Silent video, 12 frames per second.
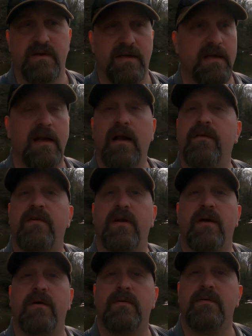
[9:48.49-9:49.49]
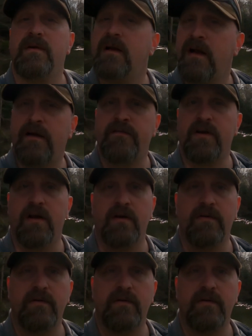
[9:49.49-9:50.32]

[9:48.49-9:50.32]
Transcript: but you never know. You never know.